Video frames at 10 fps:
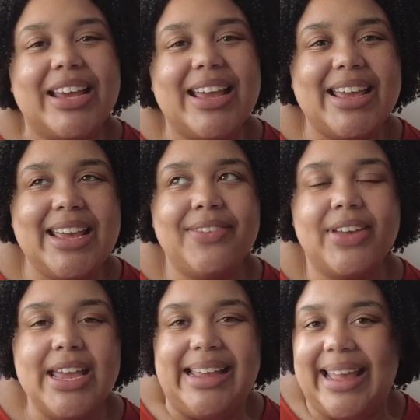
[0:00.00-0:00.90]
if
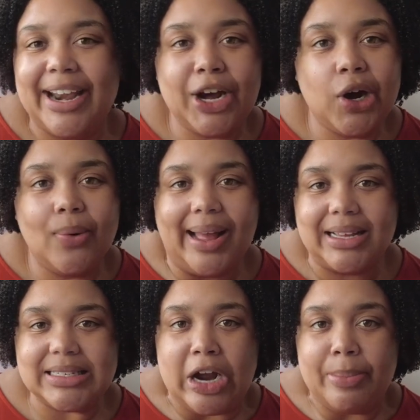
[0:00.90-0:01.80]
a kiddo
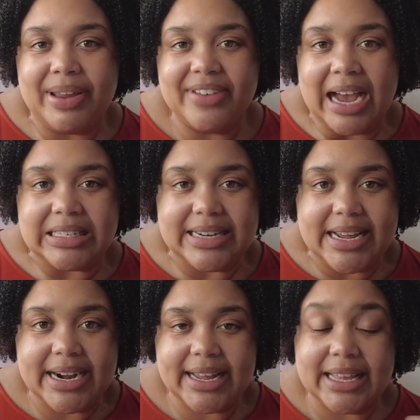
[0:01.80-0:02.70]
has not been
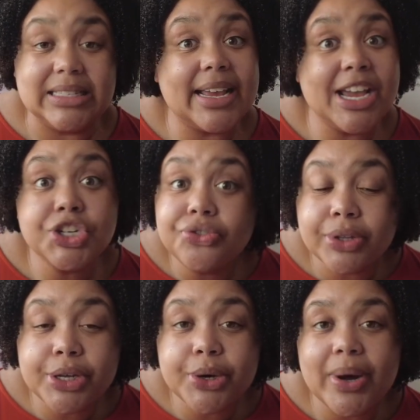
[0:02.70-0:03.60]
vaccinated against H
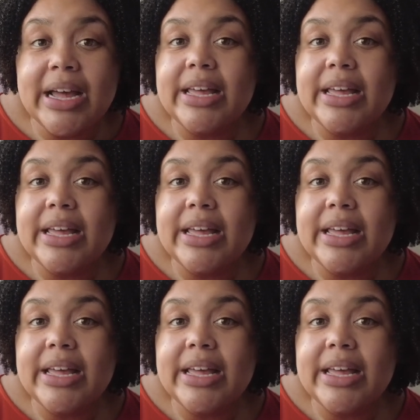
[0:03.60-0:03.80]
flu,